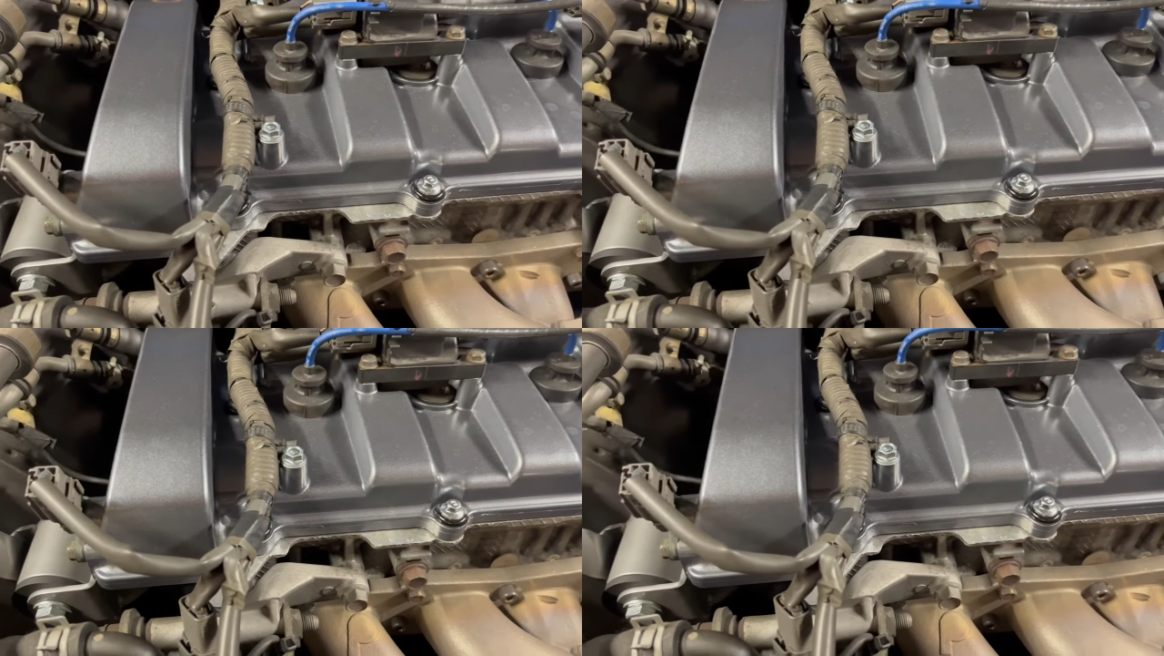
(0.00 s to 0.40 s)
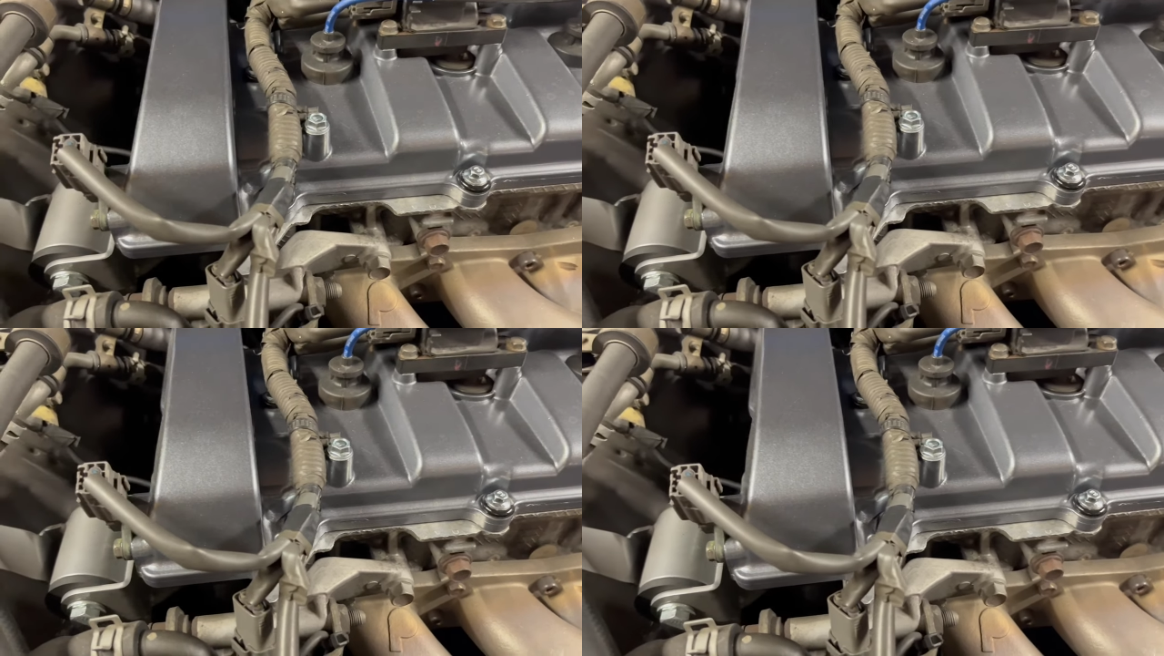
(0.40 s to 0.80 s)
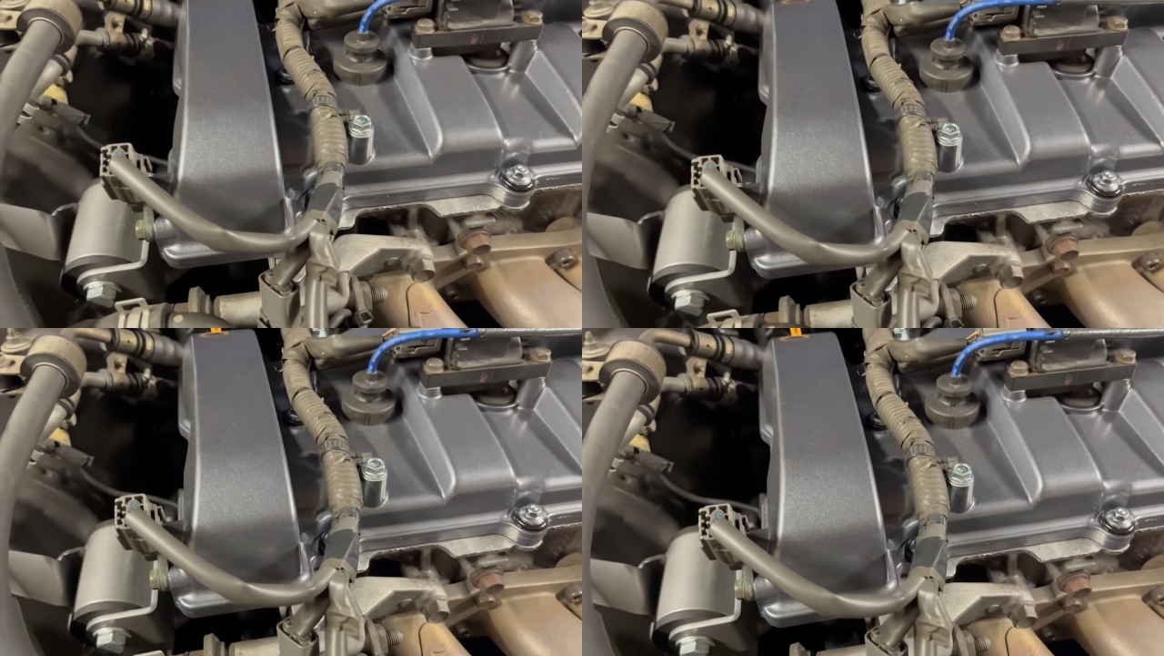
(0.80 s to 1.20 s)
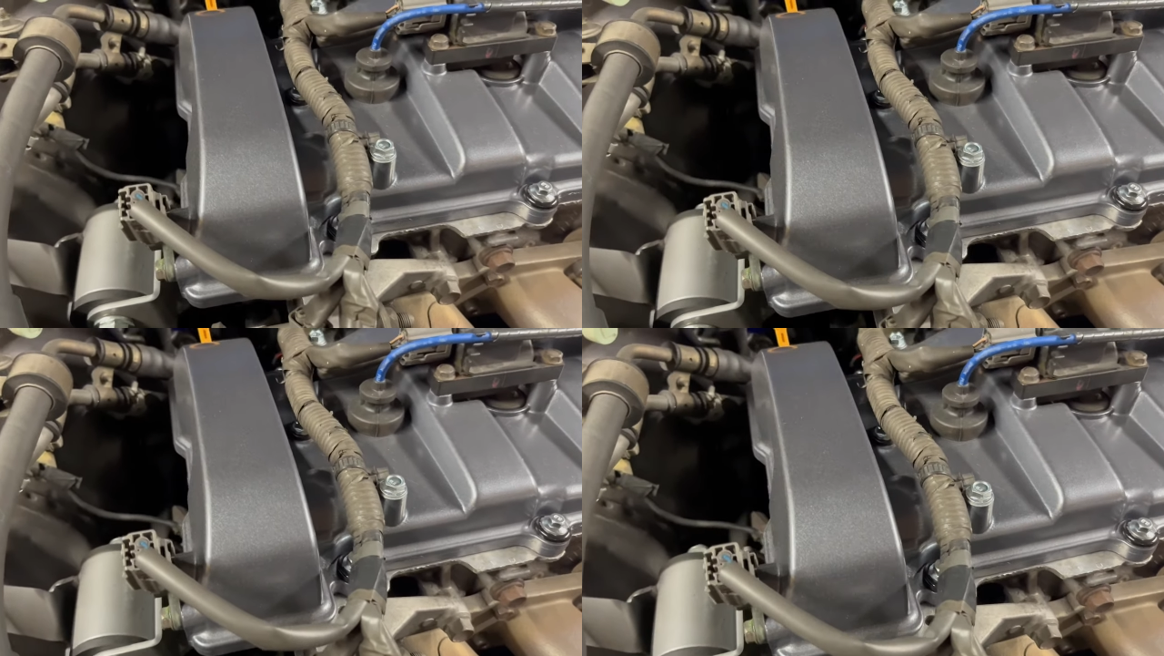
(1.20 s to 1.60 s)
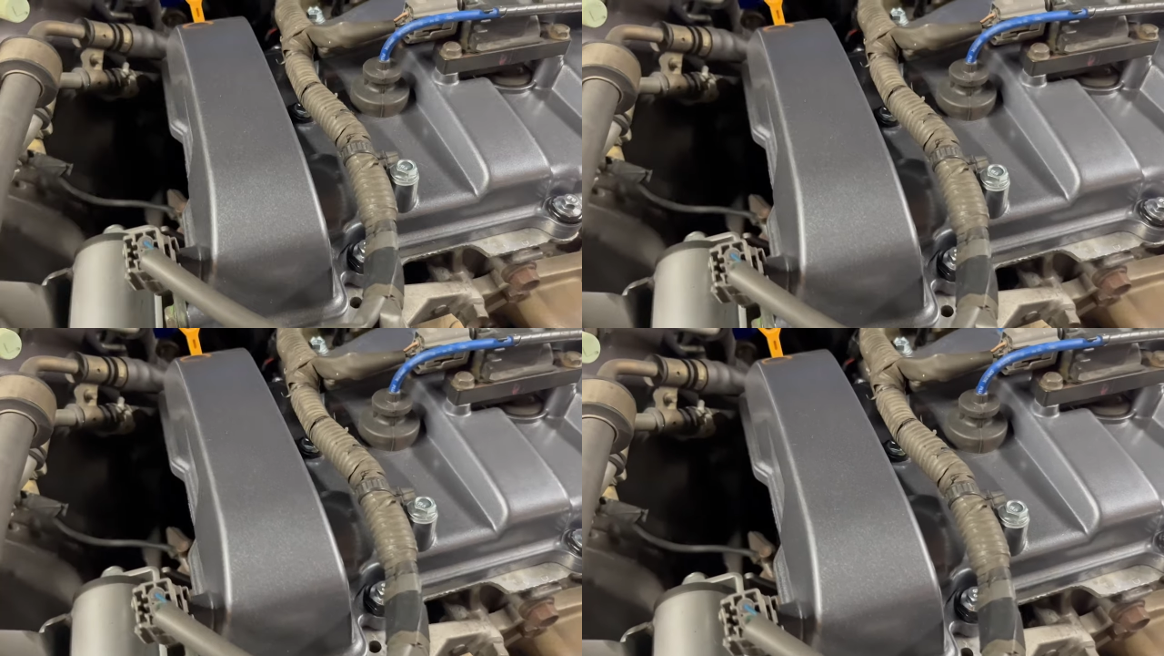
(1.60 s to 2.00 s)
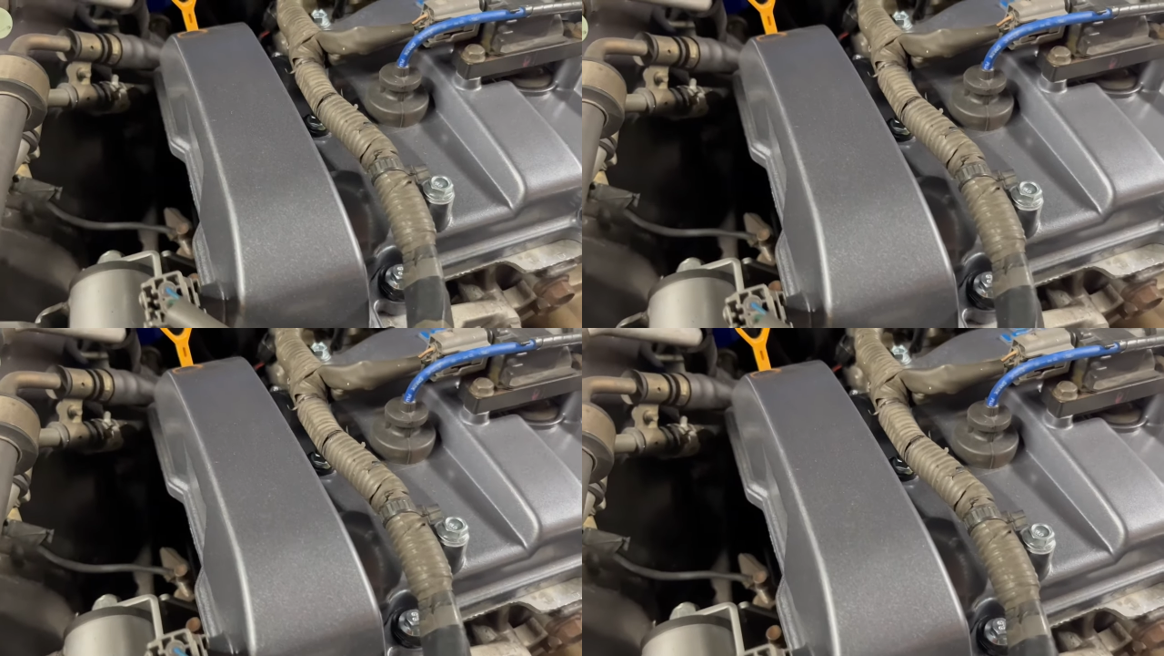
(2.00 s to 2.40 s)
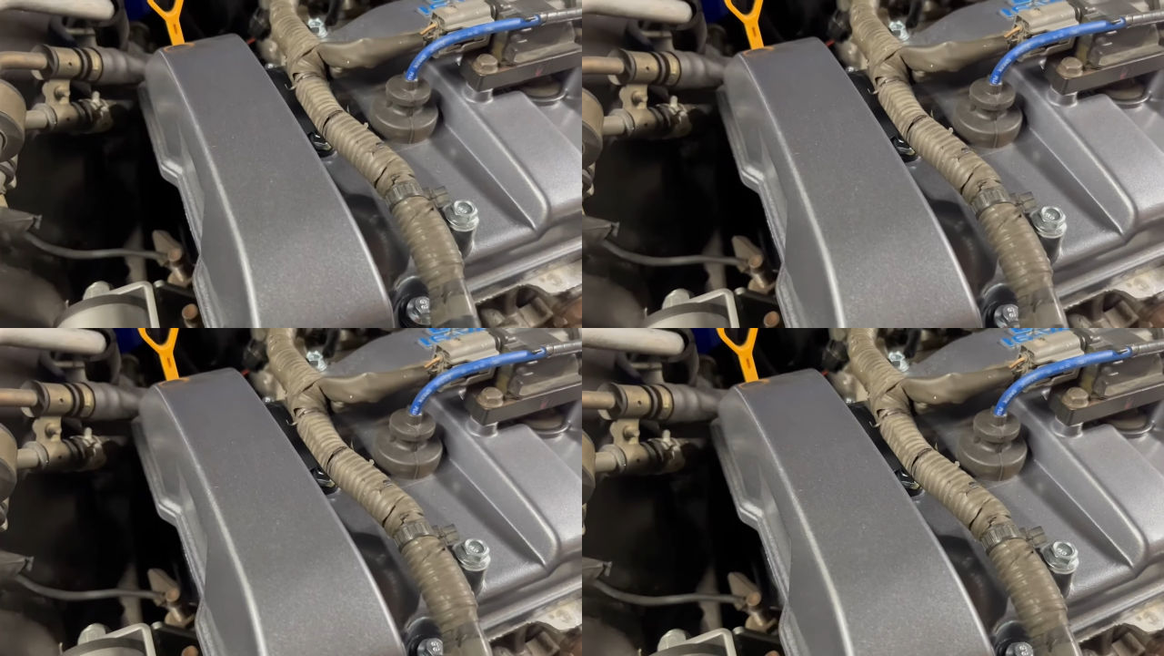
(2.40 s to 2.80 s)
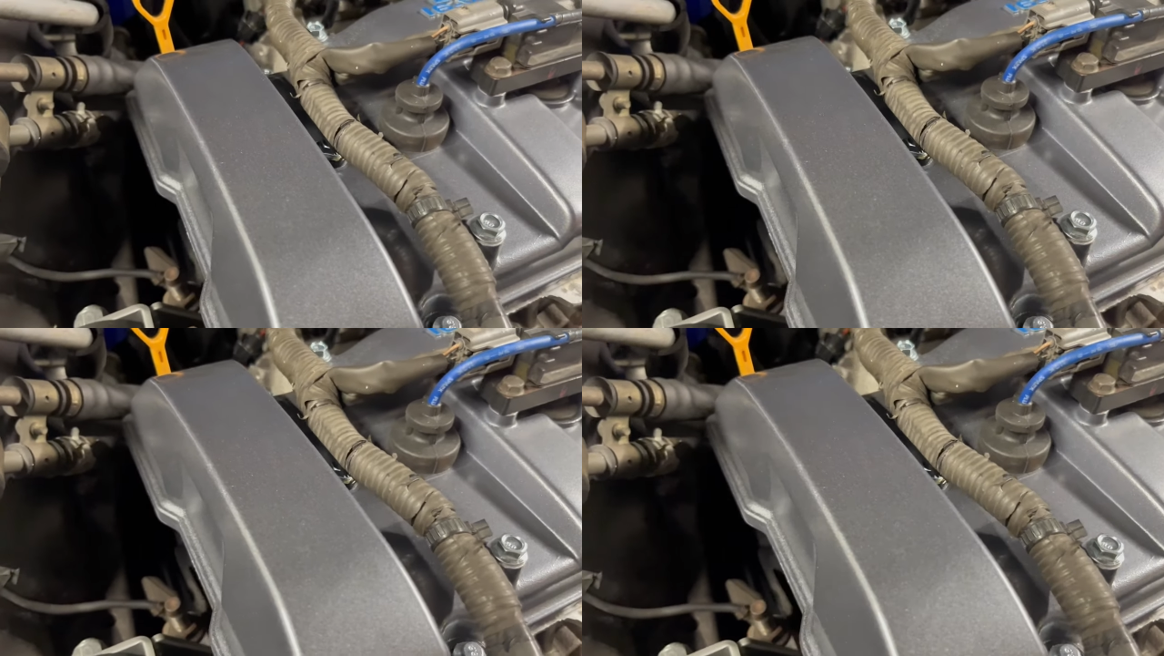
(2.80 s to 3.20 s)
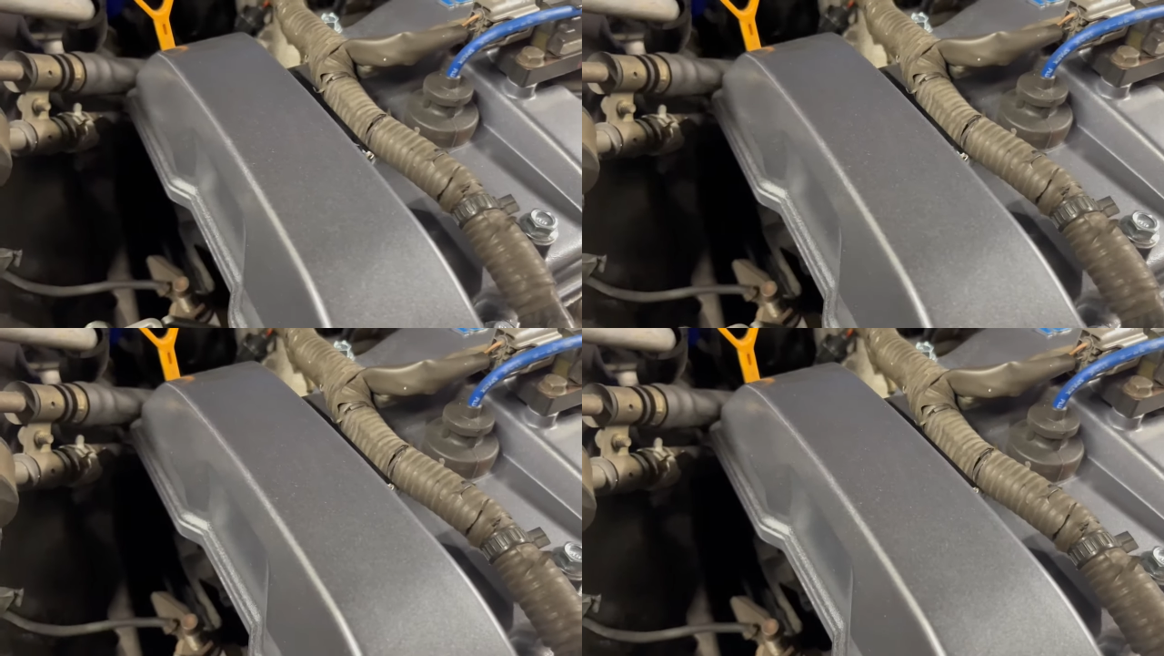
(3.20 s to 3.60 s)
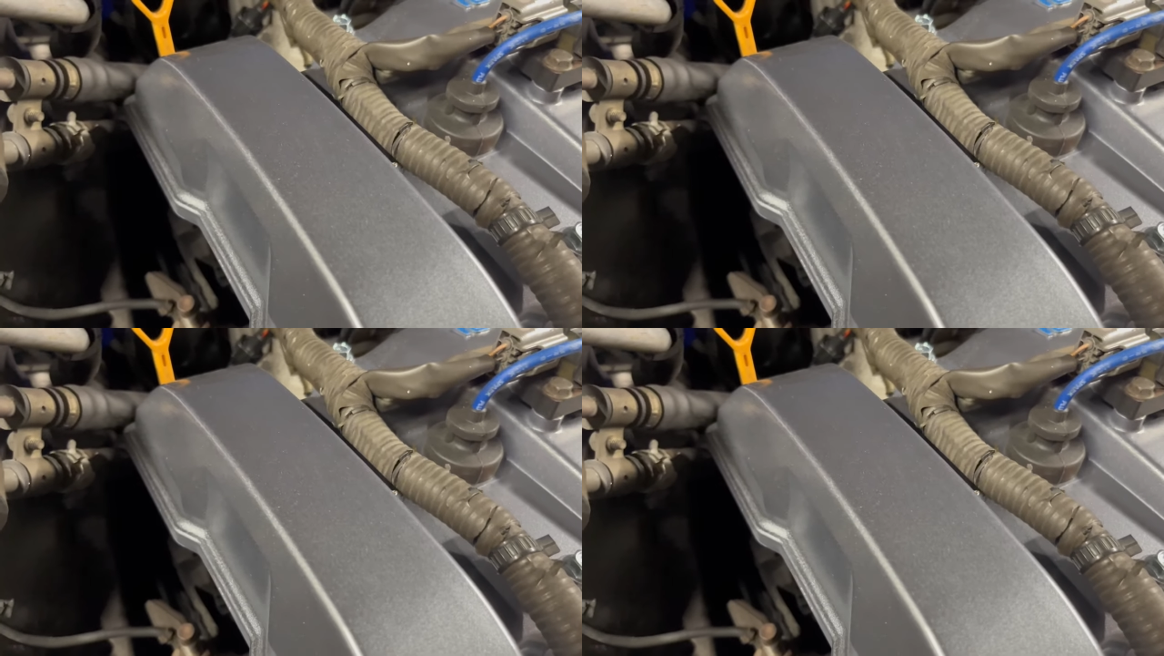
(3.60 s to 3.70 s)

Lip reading: [unreadable: no face in view]